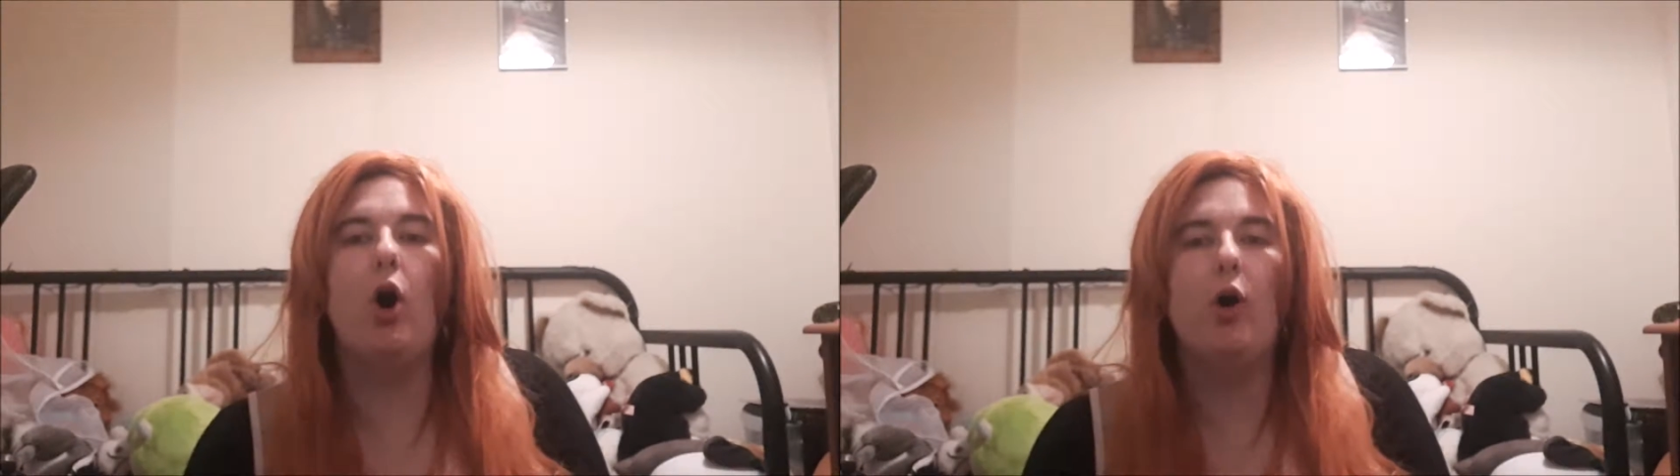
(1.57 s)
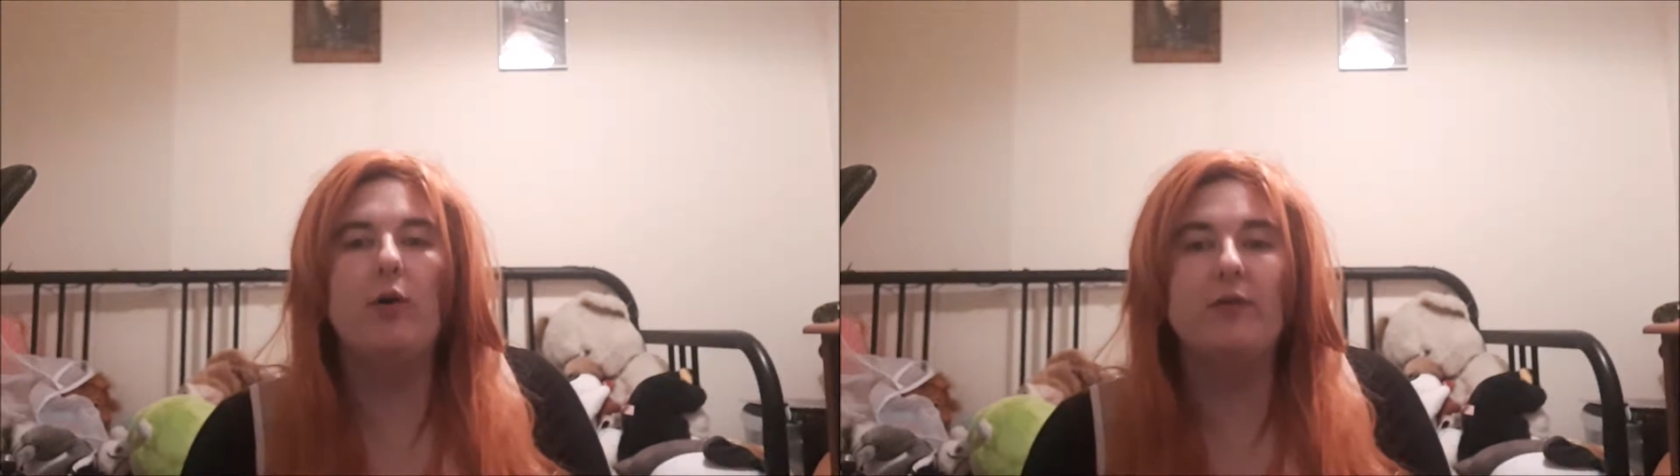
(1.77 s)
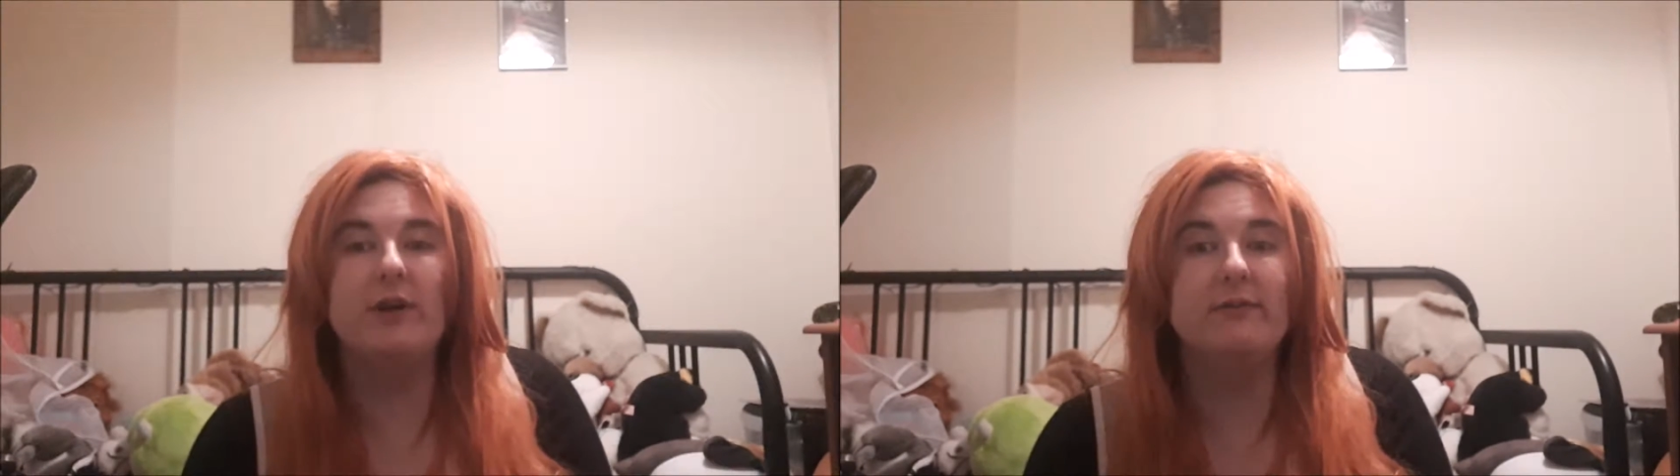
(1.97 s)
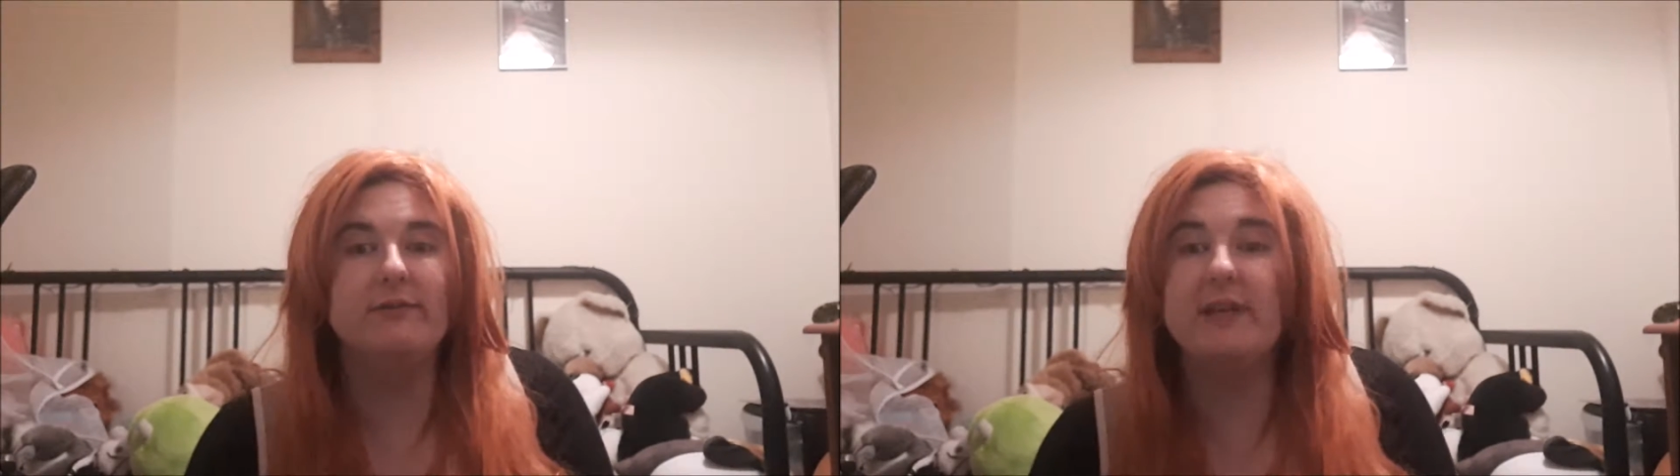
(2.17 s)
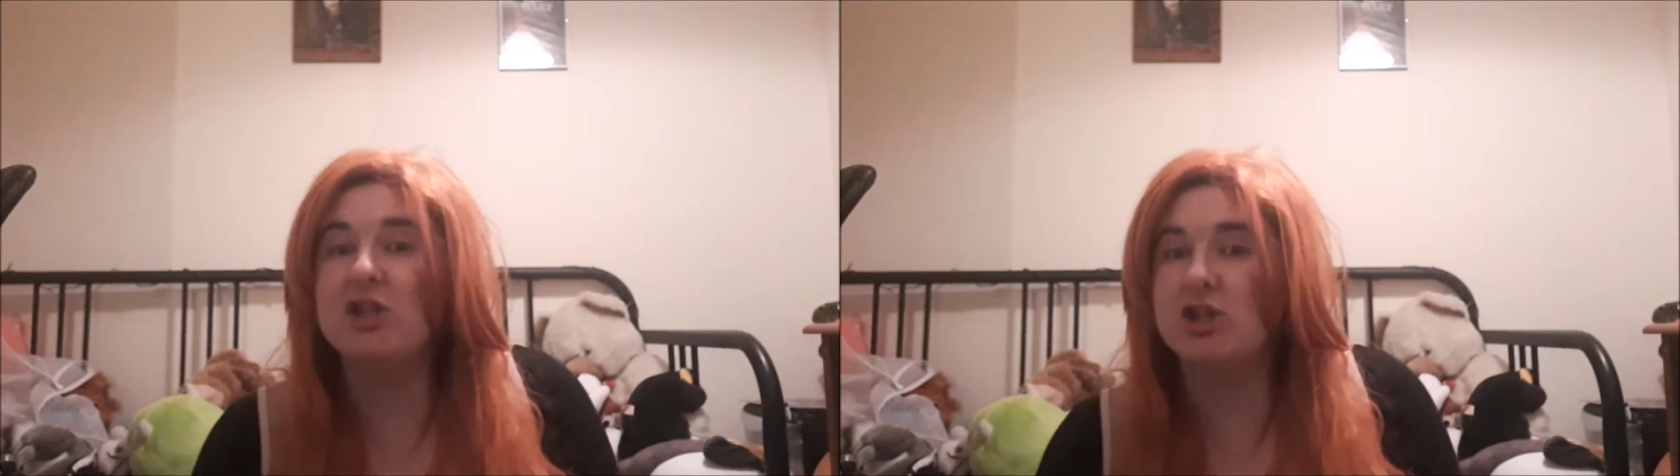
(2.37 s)
of
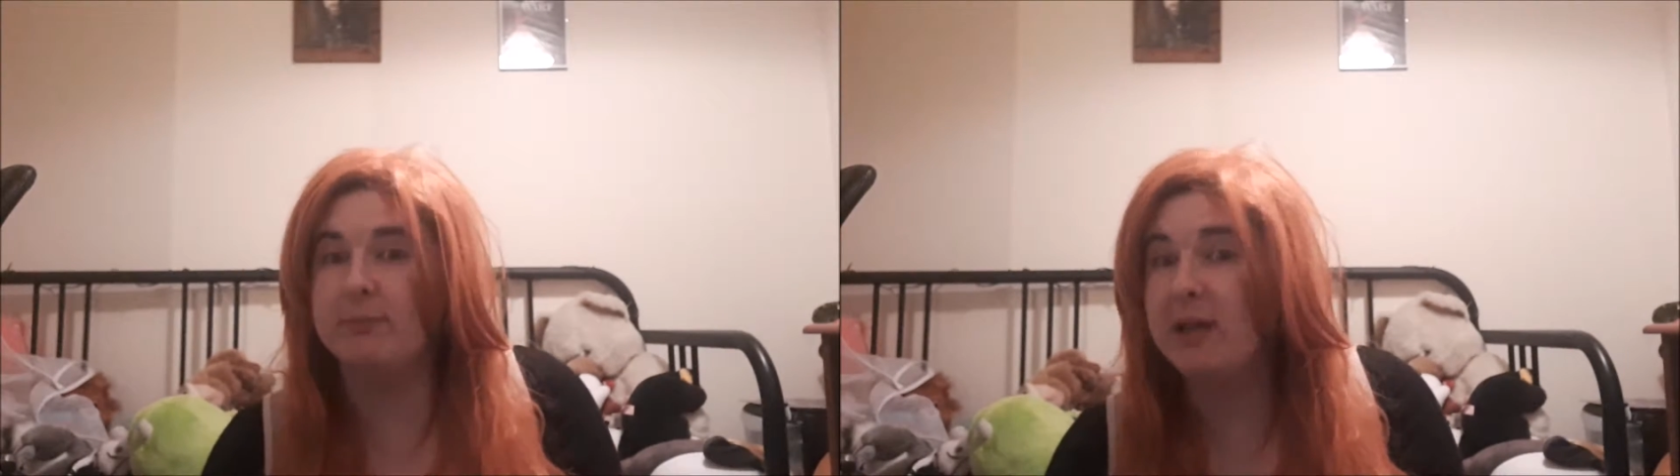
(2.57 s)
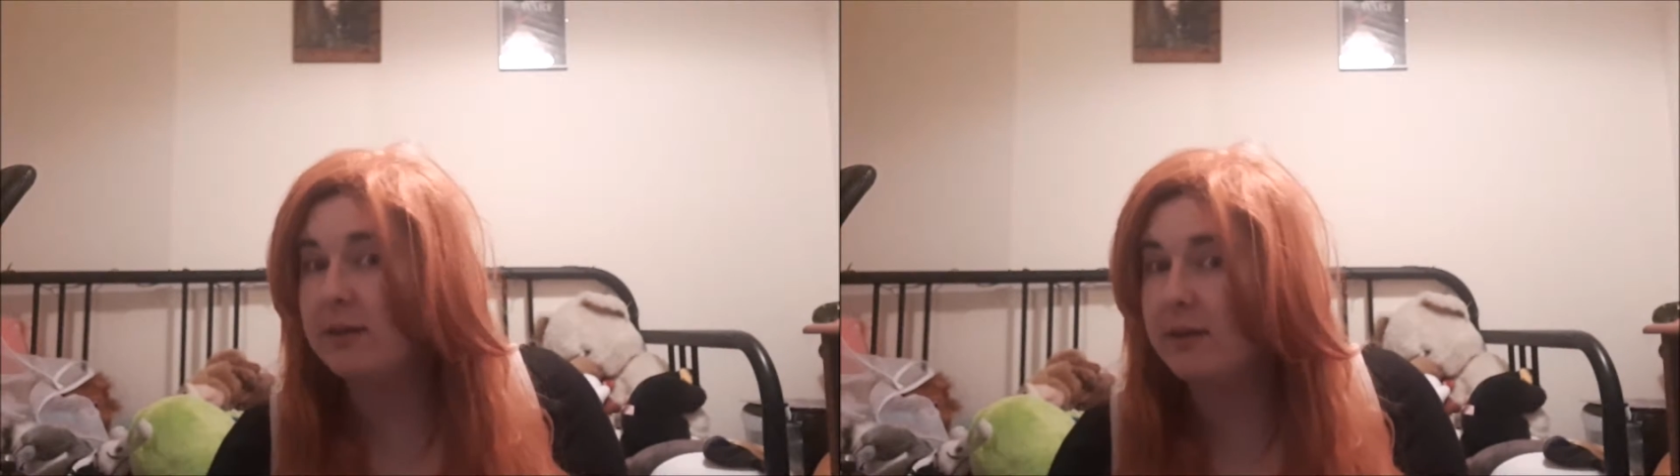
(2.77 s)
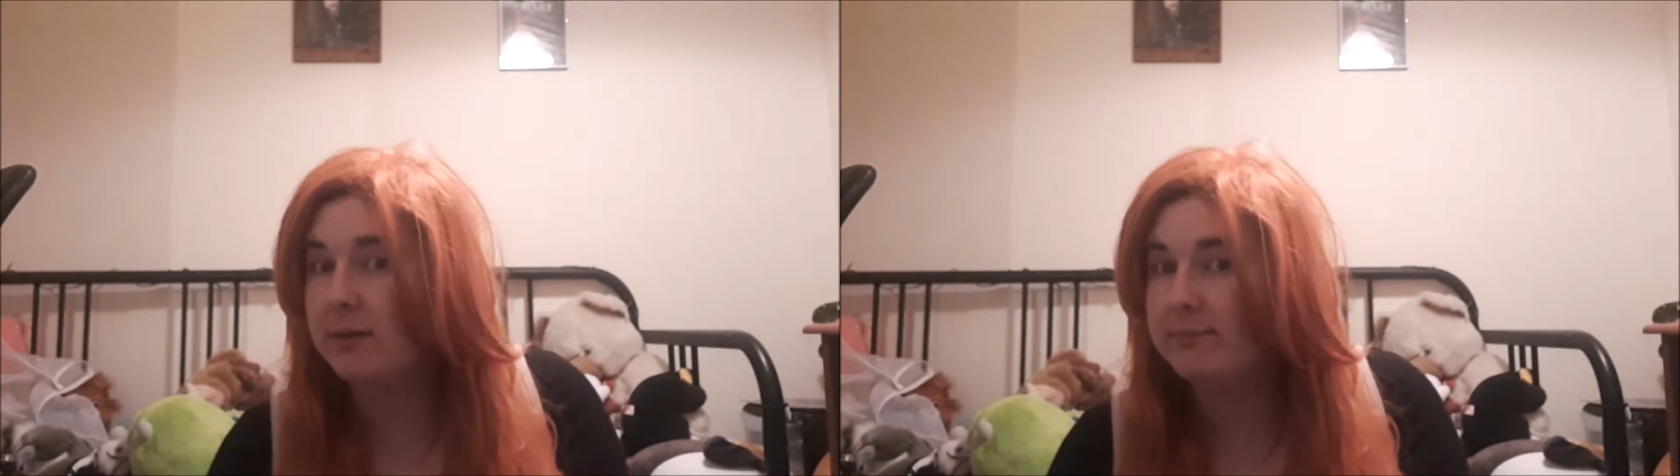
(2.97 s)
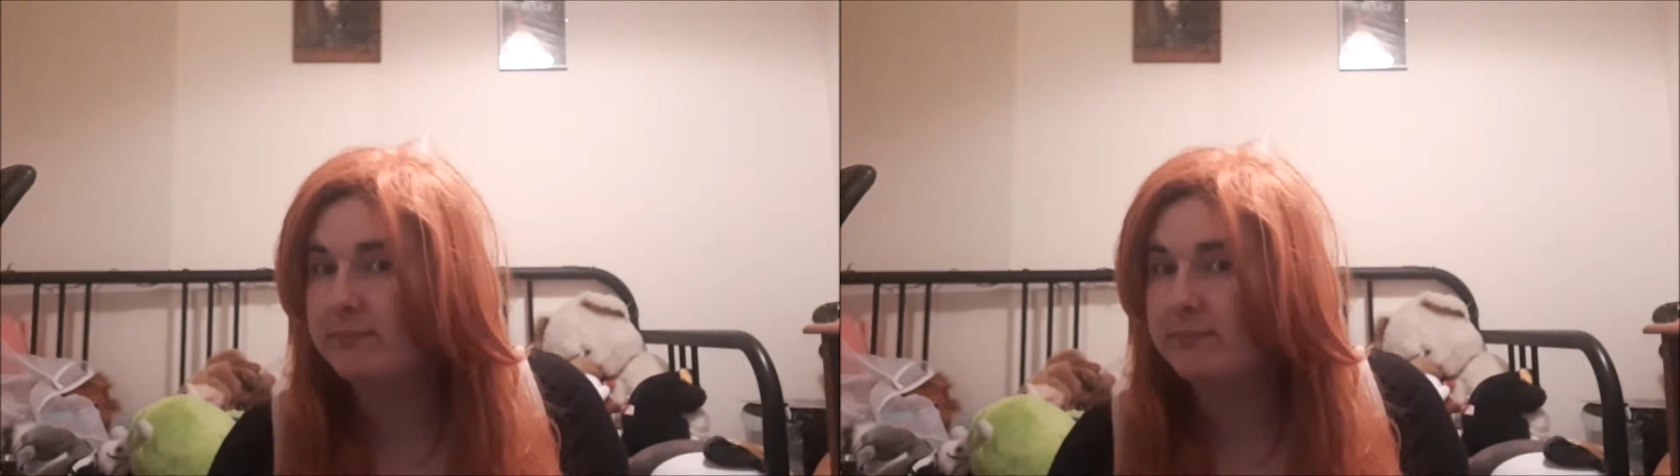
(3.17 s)
convention month.